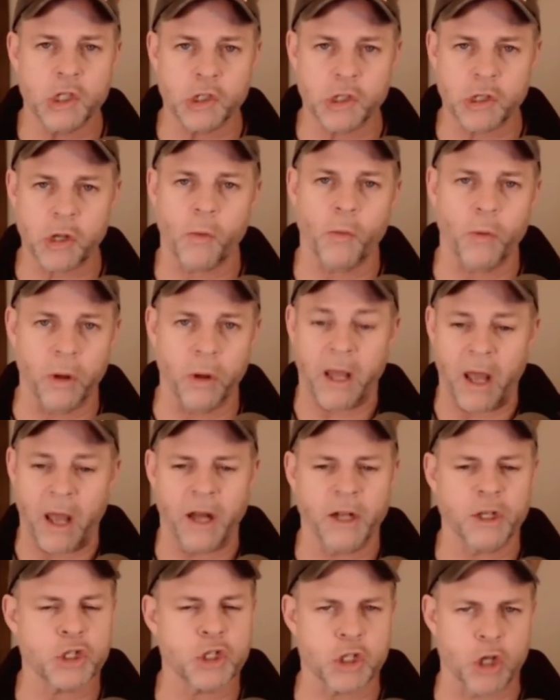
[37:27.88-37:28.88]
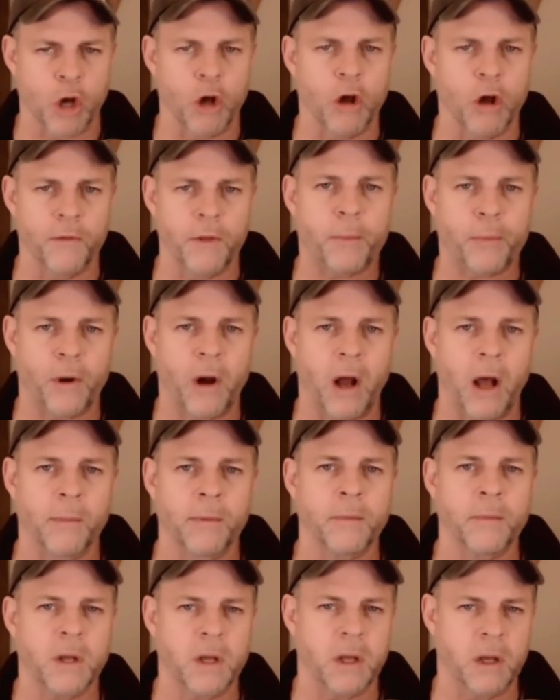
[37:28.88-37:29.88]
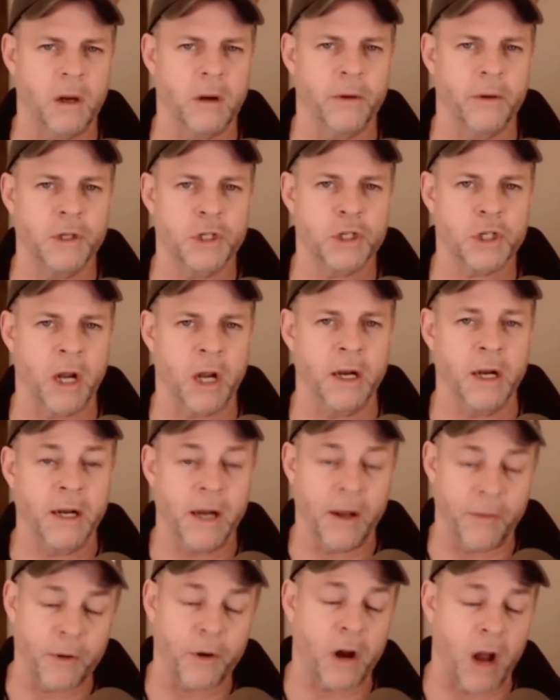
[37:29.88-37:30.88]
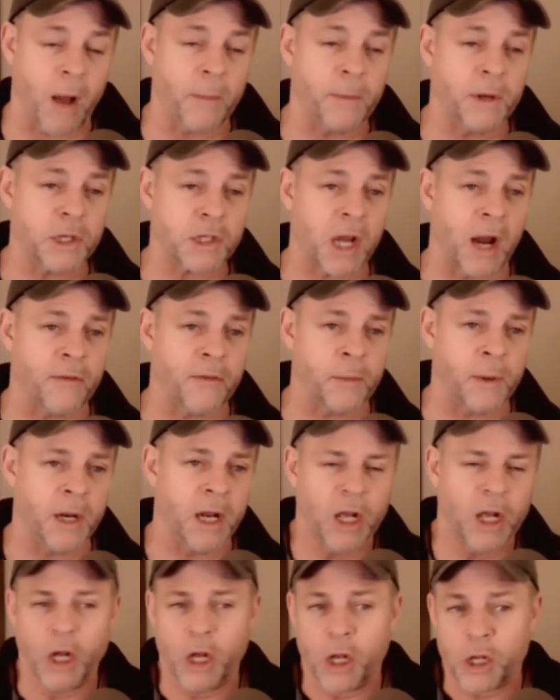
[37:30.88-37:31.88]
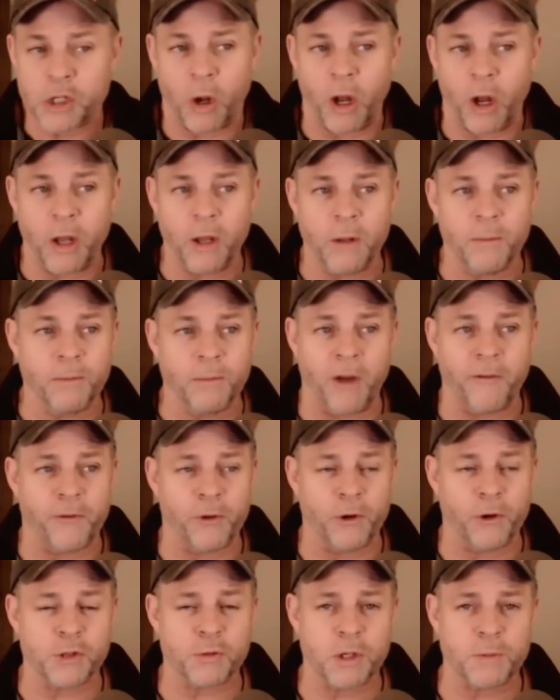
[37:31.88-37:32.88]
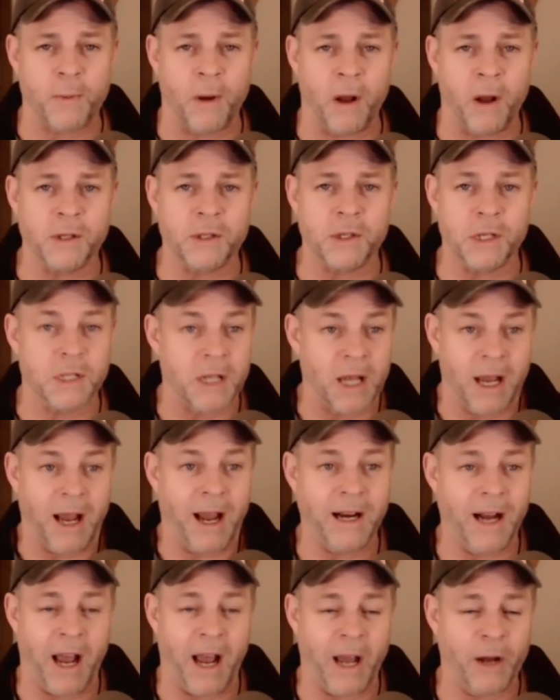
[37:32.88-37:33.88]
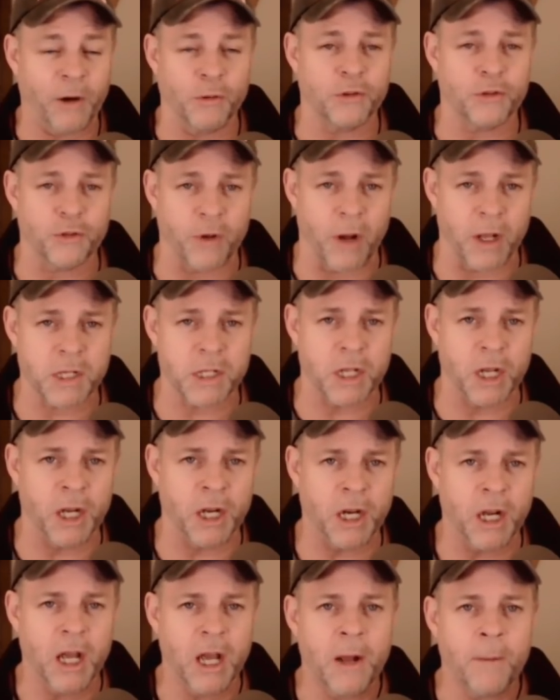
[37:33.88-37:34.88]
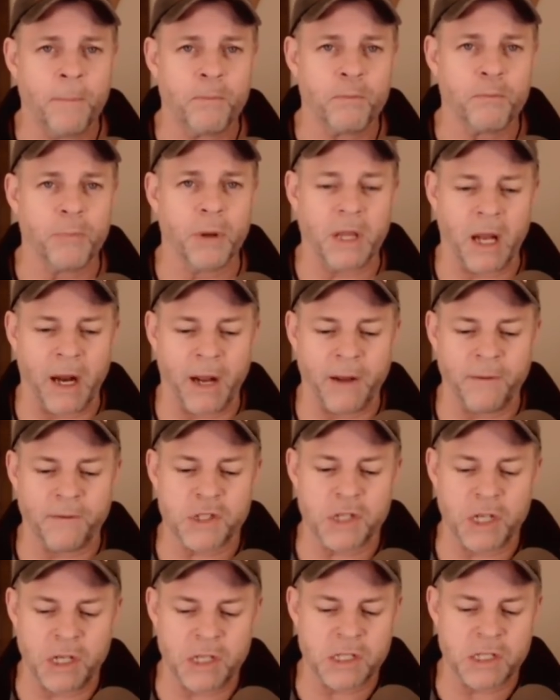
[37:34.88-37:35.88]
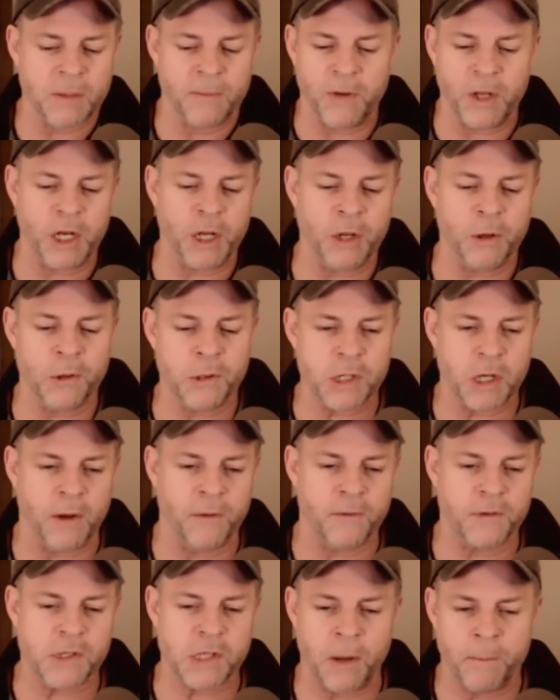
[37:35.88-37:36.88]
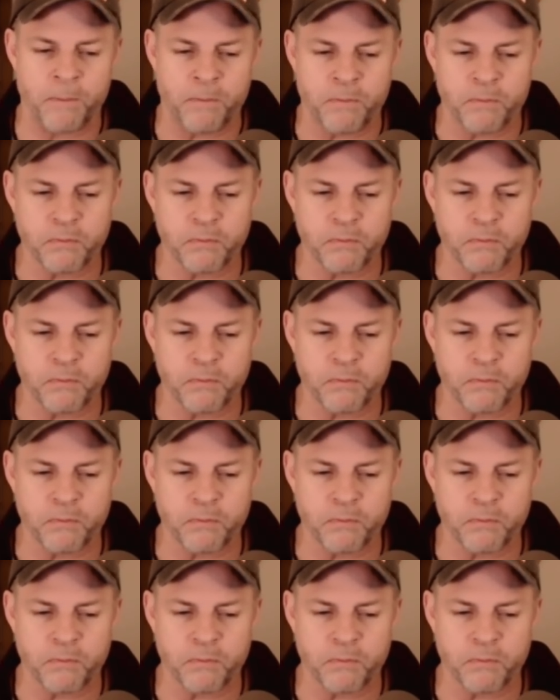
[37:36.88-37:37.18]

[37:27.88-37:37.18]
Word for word: really kind of solved the problem here in China. Now they're a communist government, so I my first response is I, I don't trust it. But then I've seen some videos of some